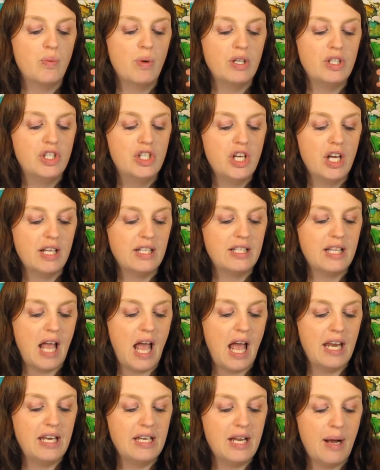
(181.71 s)
would just
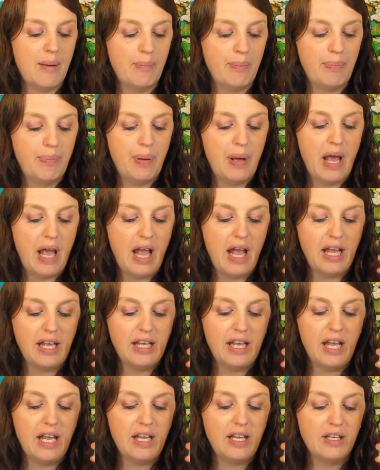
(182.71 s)
end up
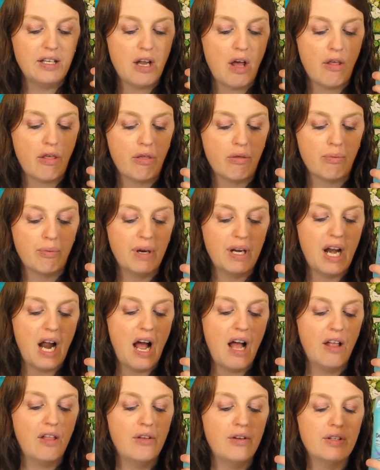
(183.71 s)
paying
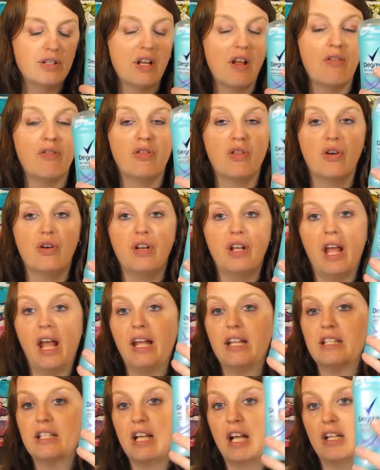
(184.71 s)

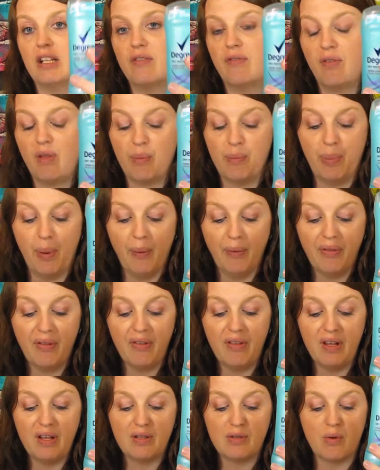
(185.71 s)
$3.38 for the both
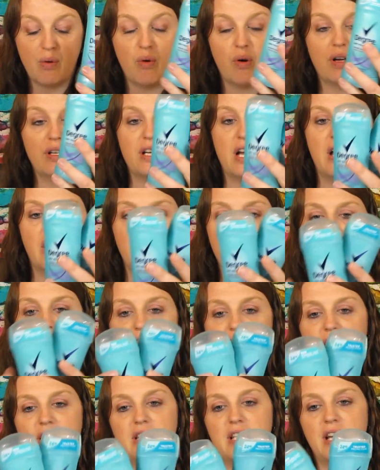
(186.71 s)
of these or
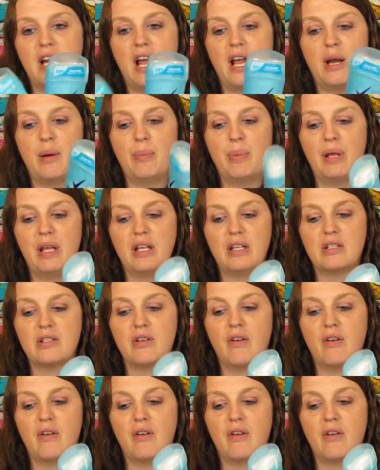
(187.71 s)
$1.69 a piece.